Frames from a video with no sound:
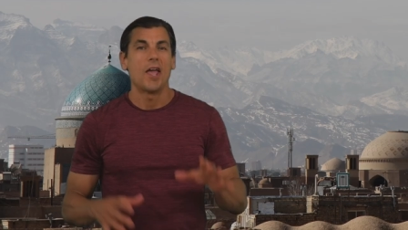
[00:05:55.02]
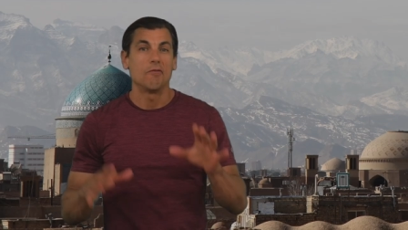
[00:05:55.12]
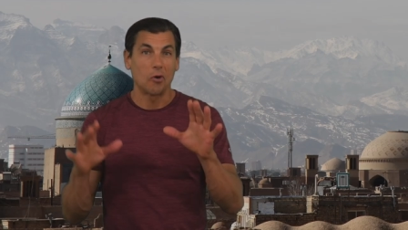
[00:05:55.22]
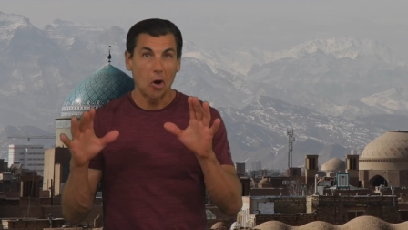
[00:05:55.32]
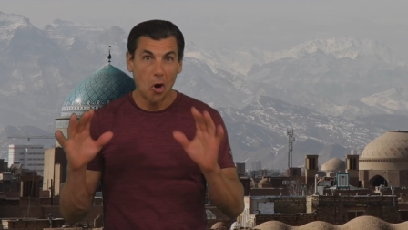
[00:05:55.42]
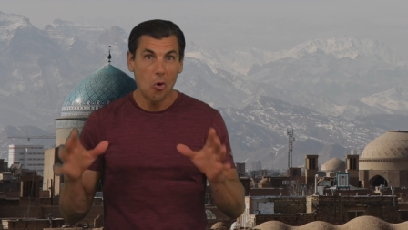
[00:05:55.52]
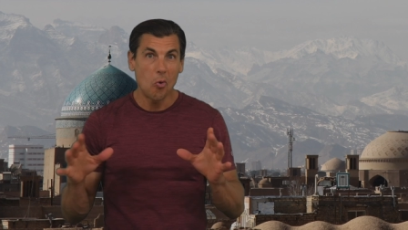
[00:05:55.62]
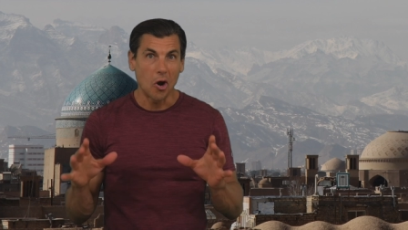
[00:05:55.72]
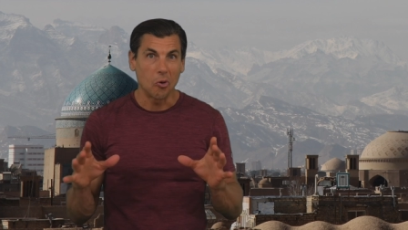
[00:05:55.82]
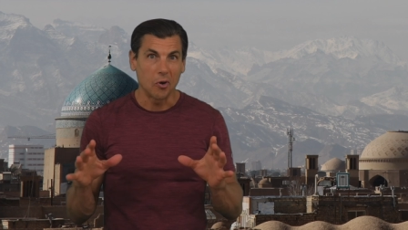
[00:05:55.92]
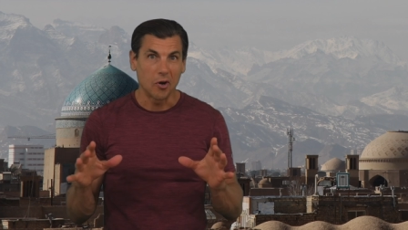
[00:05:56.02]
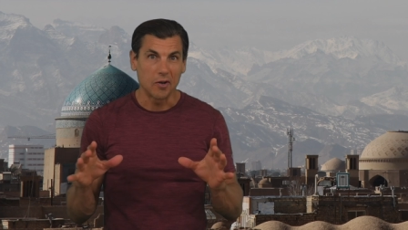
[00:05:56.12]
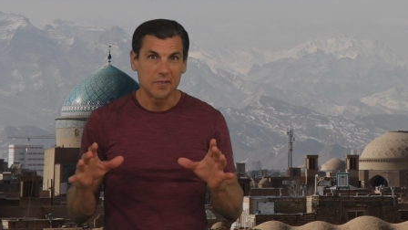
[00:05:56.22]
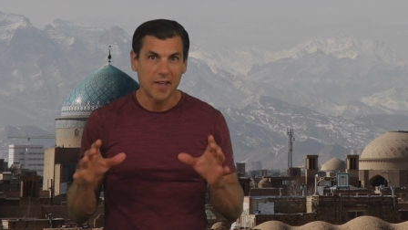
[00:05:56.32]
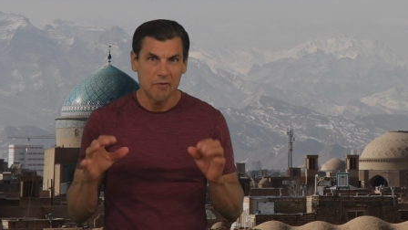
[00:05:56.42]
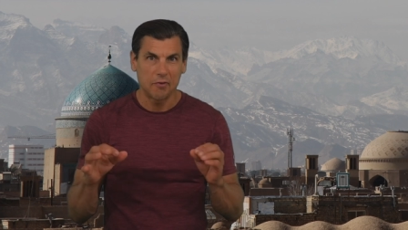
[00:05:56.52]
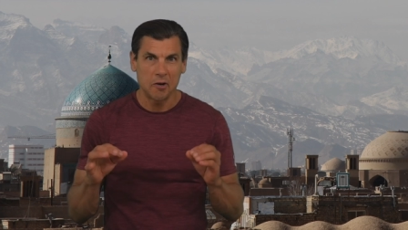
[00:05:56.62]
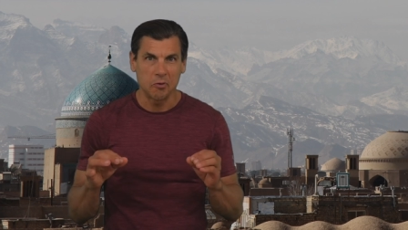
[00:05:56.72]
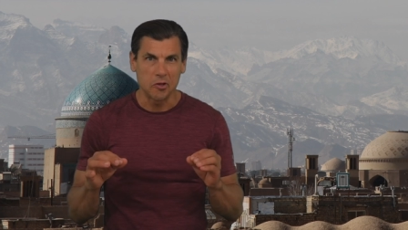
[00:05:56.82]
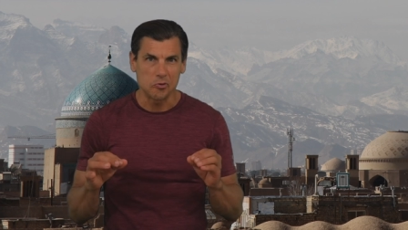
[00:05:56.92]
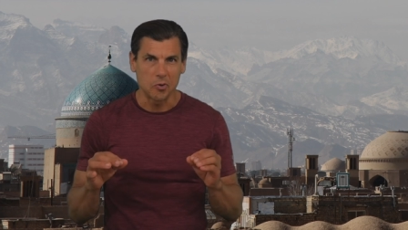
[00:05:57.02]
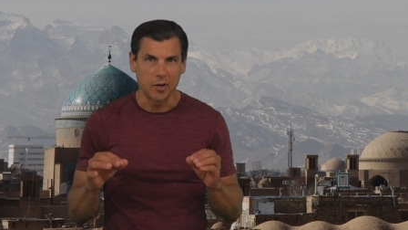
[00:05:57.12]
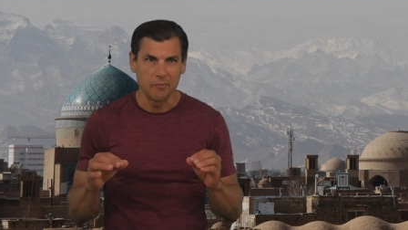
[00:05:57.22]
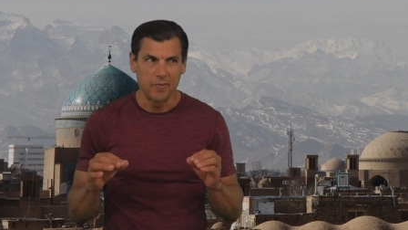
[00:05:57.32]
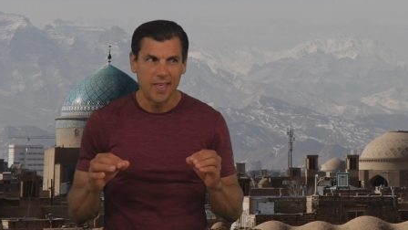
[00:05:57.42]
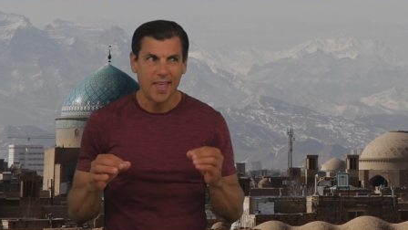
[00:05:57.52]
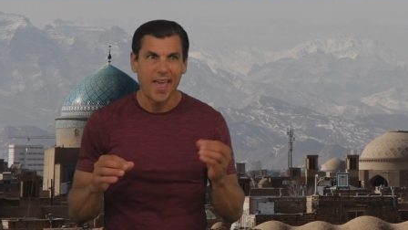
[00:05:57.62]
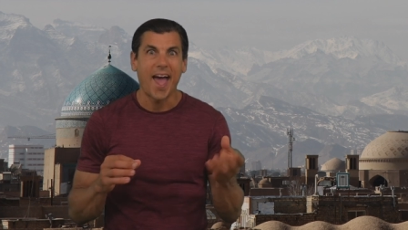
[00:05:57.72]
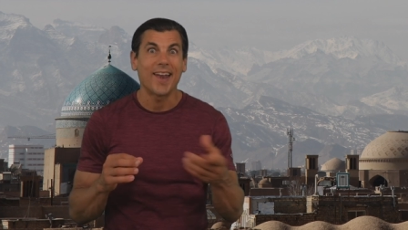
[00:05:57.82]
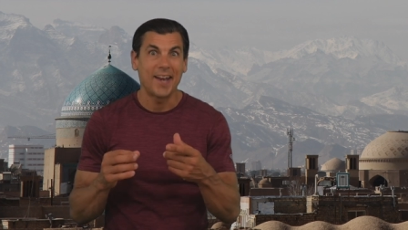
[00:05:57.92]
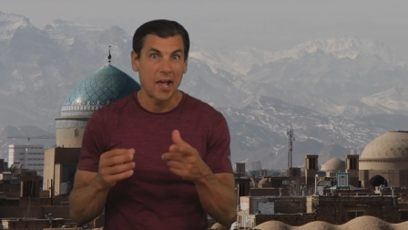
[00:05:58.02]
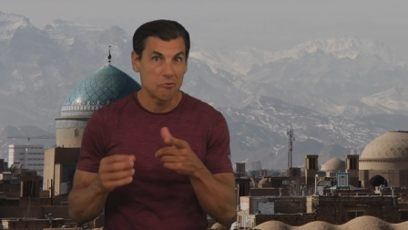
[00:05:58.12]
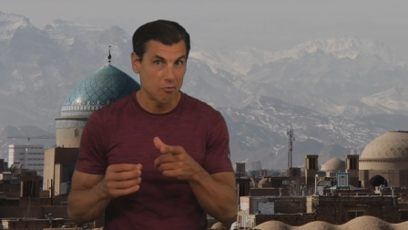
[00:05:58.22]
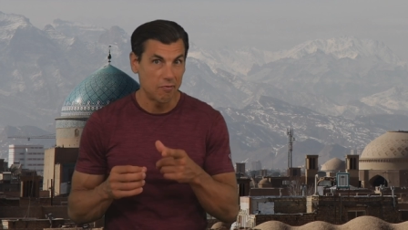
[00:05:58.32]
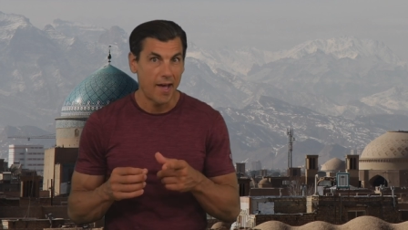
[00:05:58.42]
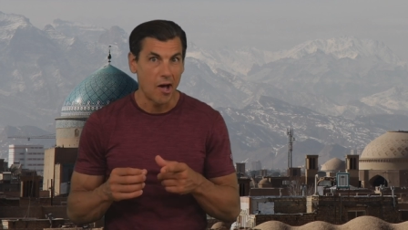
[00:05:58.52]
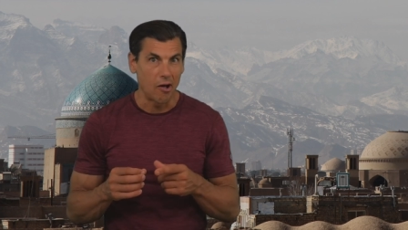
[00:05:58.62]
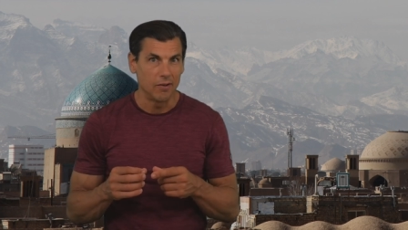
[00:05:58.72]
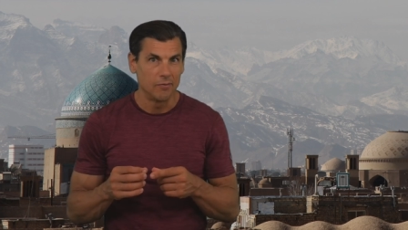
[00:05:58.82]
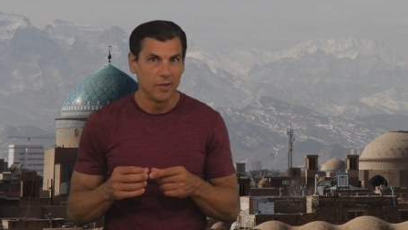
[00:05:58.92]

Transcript: And for O R words, have fun with this one. Add an extra vowel.